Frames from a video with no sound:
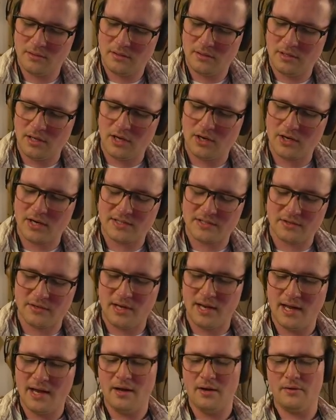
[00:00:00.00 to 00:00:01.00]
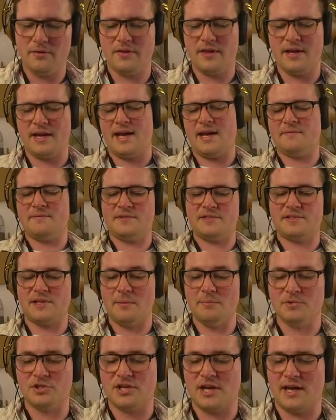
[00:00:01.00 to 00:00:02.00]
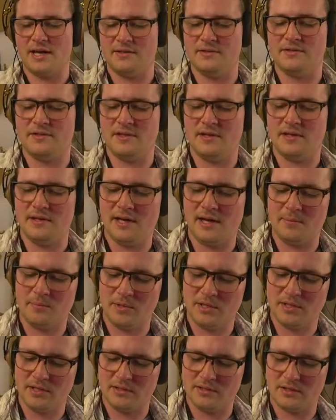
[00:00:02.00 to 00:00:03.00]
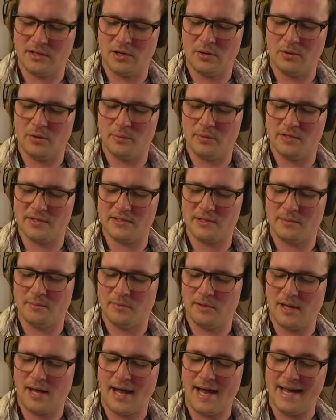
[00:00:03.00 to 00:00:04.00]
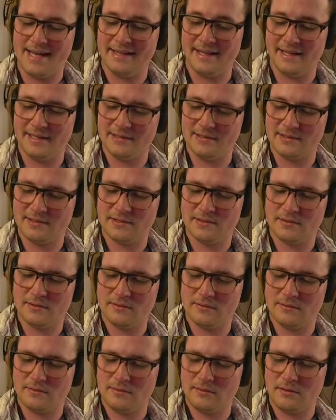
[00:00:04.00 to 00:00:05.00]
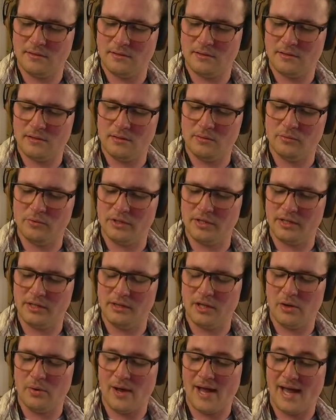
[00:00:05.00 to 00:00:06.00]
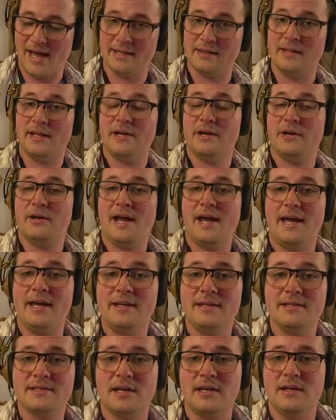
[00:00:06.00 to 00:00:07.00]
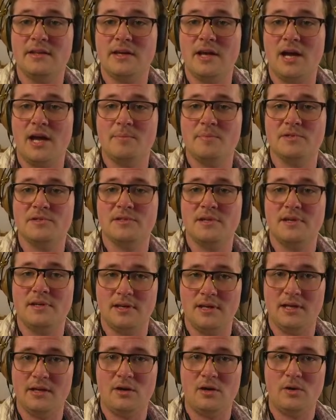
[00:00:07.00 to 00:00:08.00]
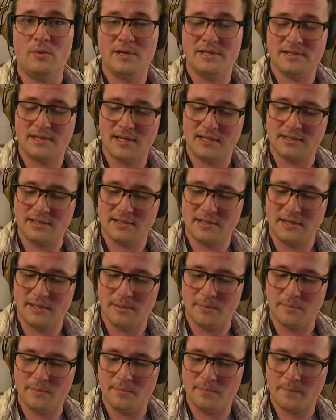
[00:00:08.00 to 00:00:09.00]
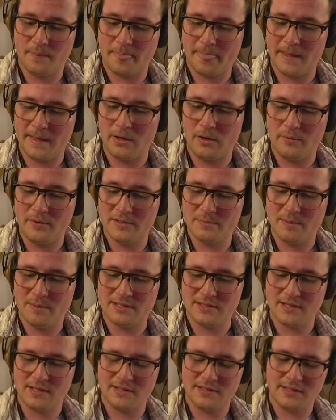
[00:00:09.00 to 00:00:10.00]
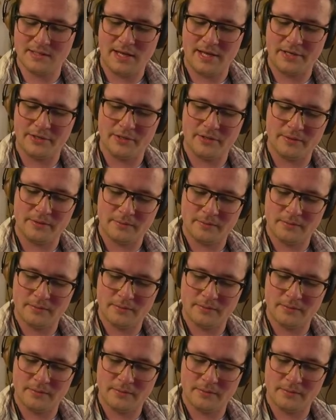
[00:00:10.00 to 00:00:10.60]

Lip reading: Okay, so now that I have some shadows in, I'm gonna go in with some highlights. Really low add layer. Add is kind of the opposite. It always gets it always makes things lighter.